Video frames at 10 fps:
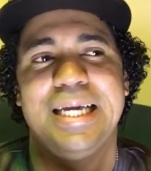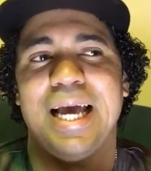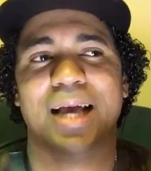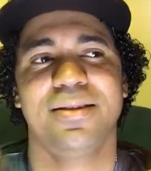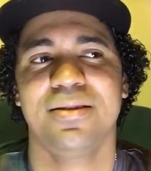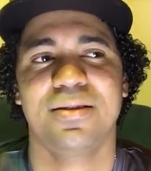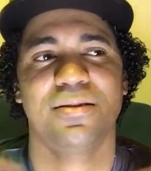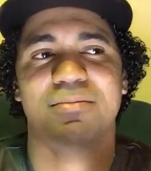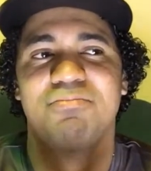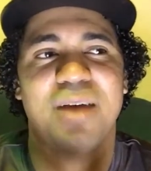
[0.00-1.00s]
I
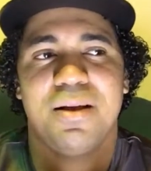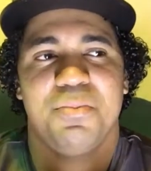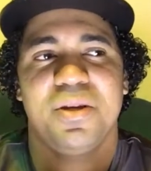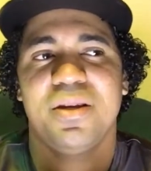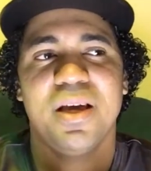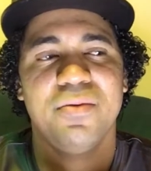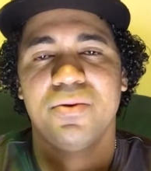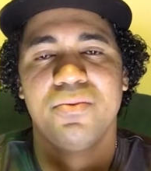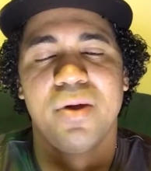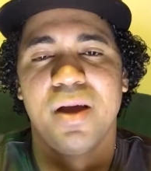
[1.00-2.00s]
mean, Kevin
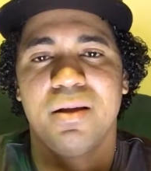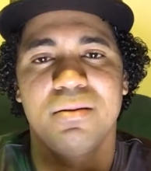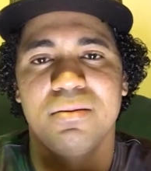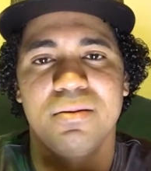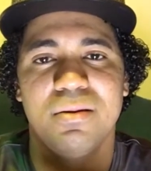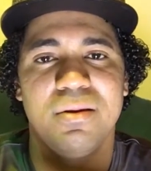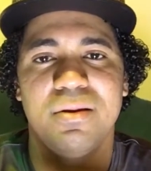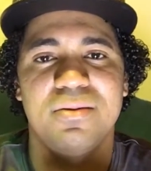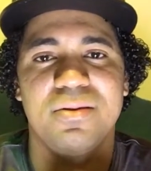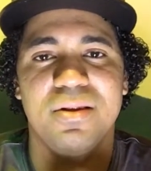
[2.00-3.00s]
Durant
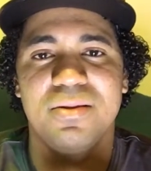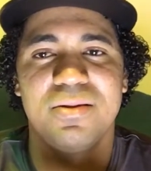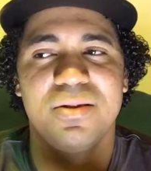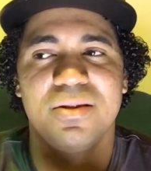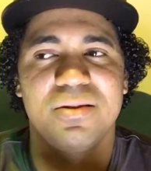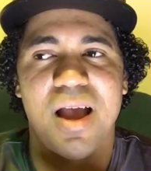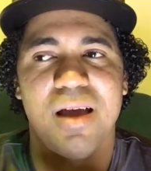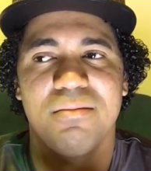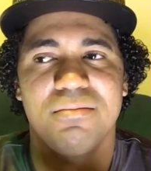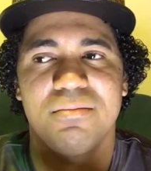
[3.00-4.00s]
is just
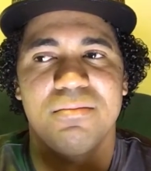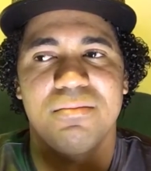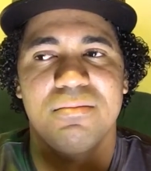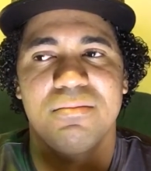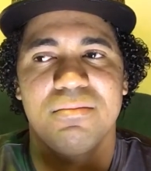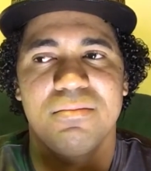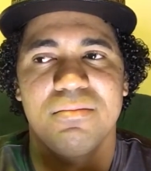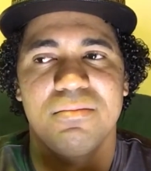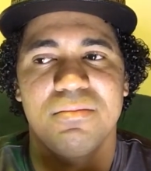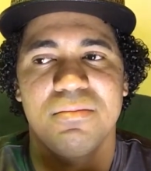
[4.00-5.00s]
not,
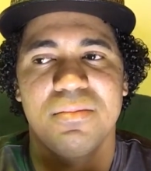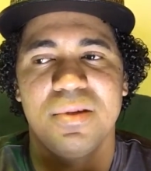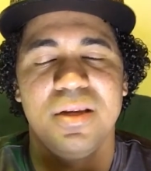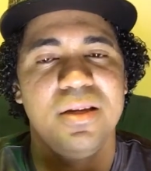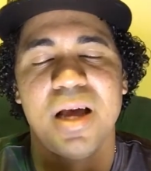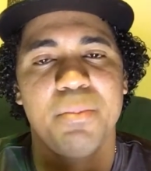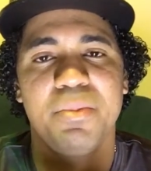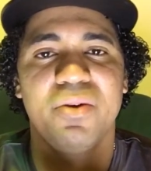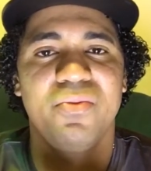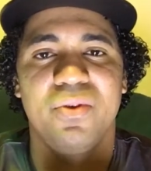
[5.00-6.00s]
he's not
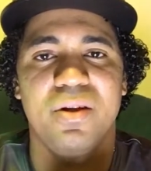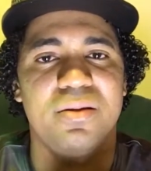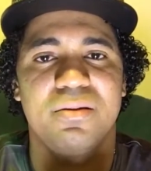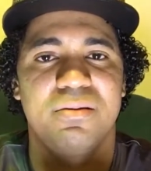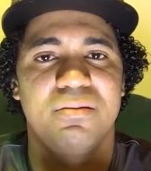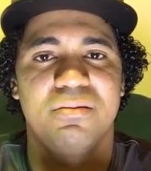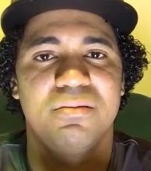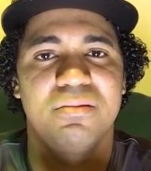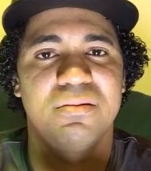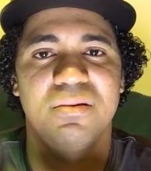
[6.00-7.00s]
built for this.
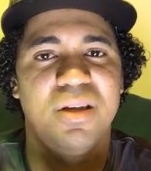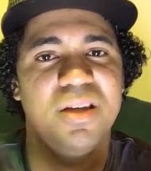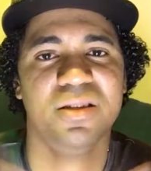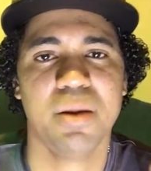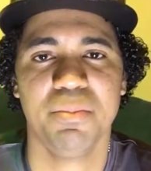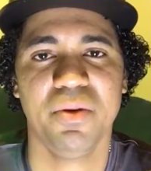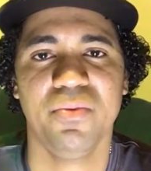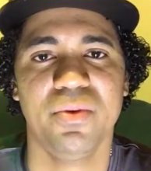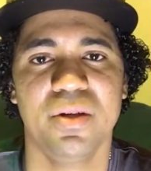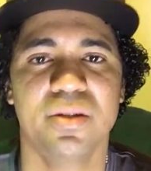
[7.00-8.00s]
He's not built for
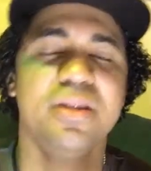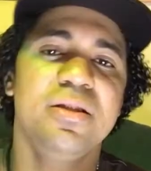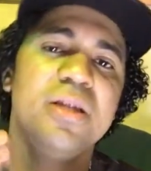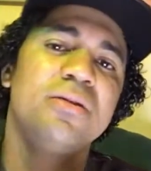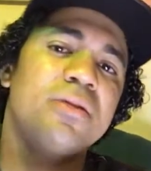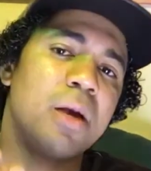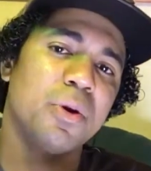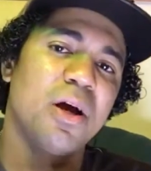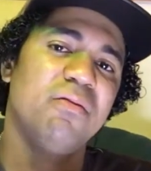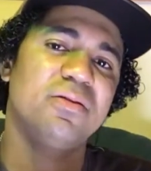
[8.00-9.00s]
this. These type of
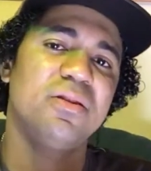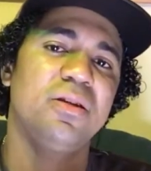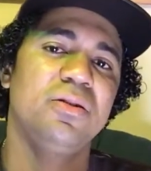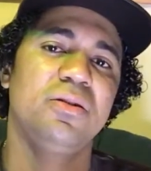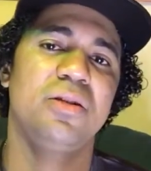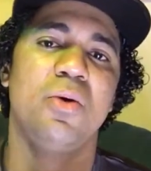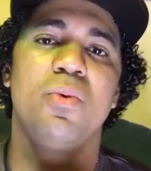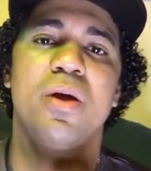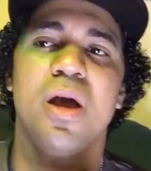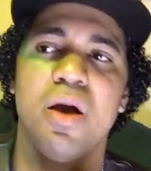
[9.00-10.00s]
conversations that
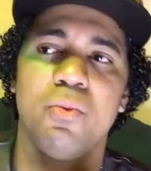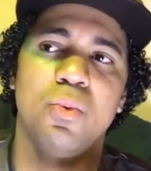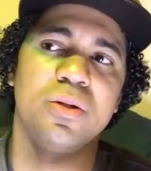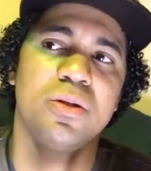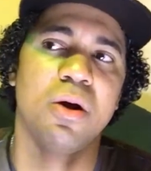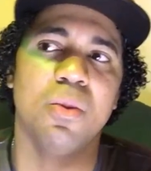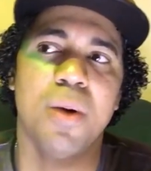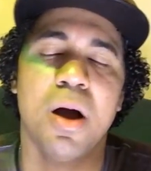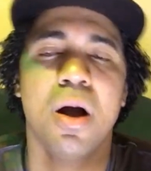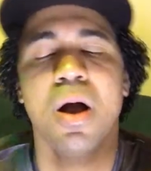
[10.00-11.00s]
we have when we talk
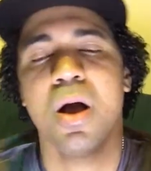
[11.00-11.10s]
about